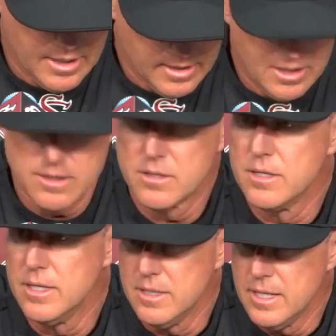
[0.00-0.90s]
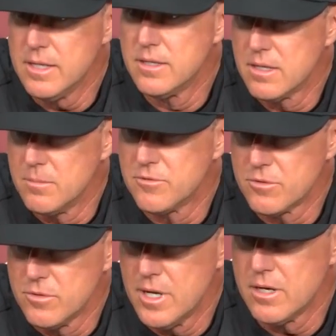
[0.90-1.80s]
He needed to come
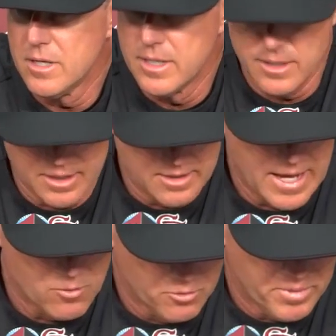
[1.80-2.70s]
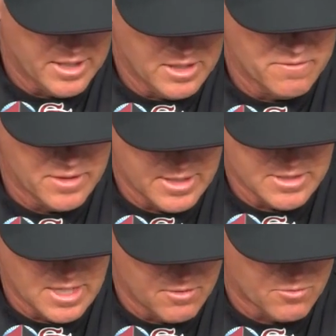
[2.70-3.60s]
through there, and that will pay
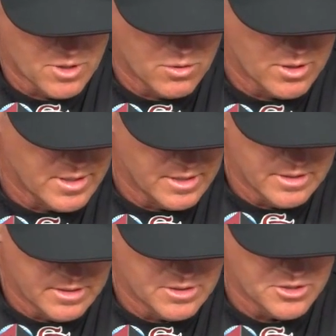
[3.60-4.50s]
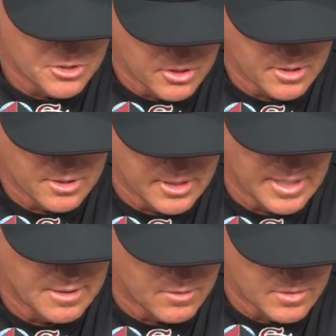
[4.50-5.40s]
dividends down the road. And then TJ Shook to
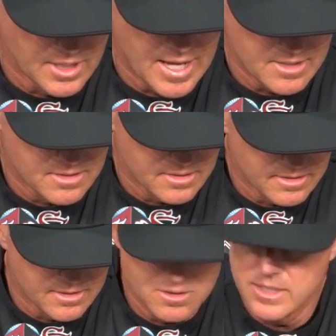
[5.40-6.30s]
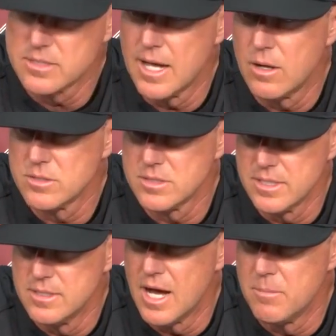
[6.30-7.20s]
get those last six outs
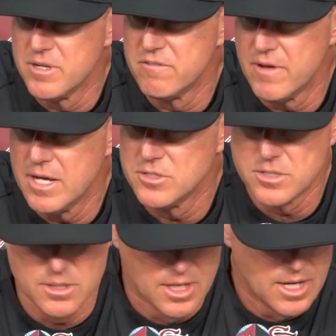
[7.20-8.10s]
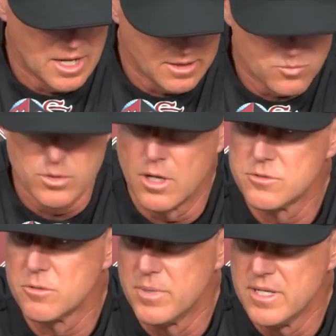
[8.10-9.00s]
in dominant fashion, I think will
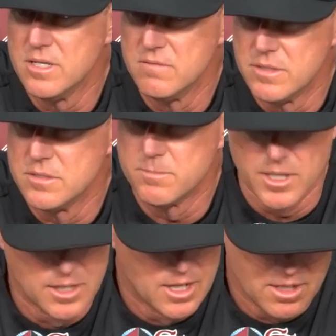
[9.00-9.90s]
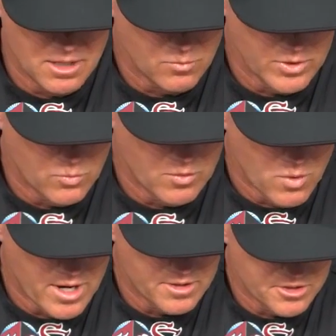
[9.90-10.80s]
also pay dividends. But we
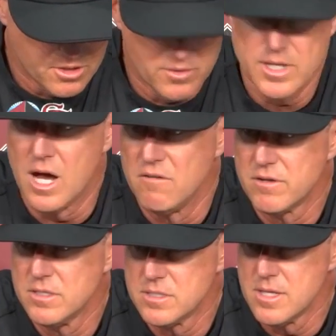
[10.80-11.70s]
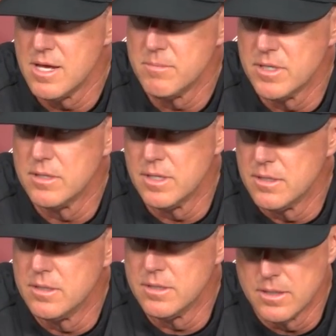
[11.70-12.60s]
wanted to show the confidence in them
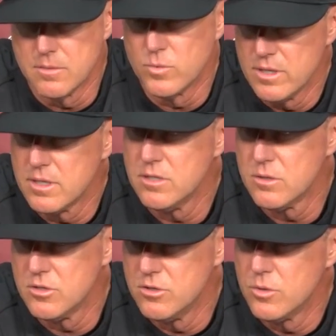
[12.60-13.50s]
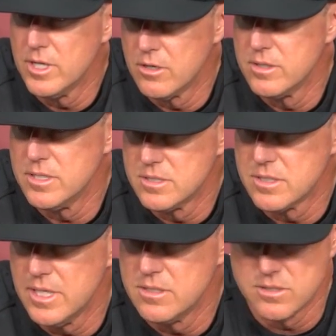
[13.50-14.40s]
that we think you can do it here in these
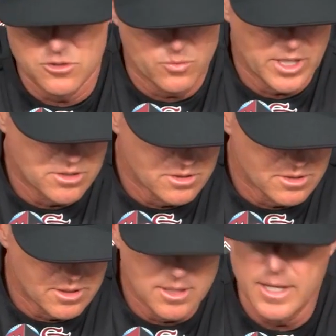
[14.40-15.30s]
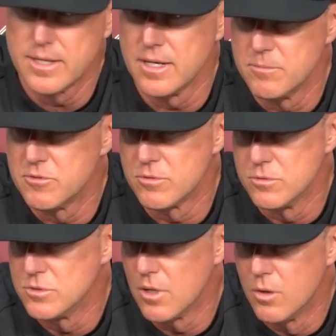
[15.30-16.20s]
key situations, and they came
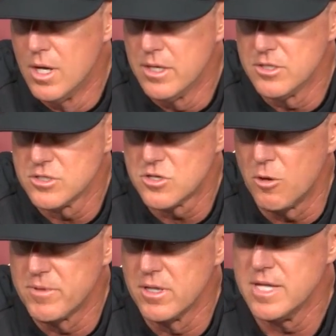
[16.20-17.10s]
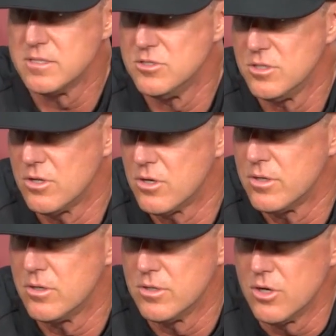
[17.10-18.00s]
through. So you just hope the lessons you
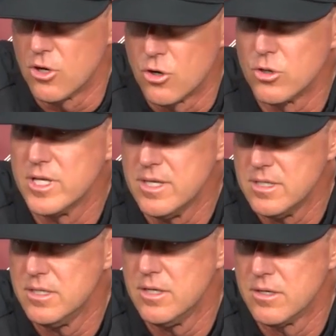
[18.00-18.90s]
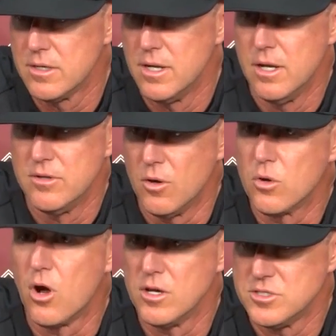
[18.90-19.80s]
learn early in the year
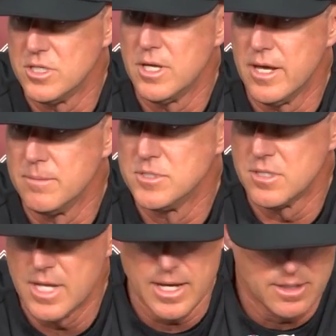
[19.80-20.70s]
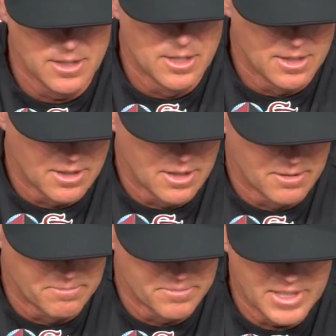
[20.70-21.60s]
don't cost you games. Today,
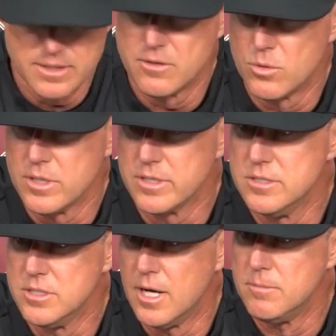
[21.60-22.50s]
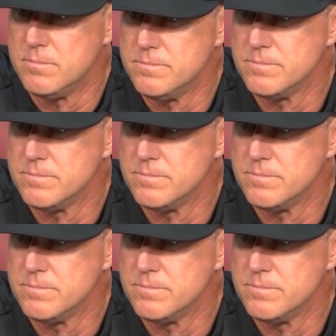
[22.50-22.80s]
they did a really good job.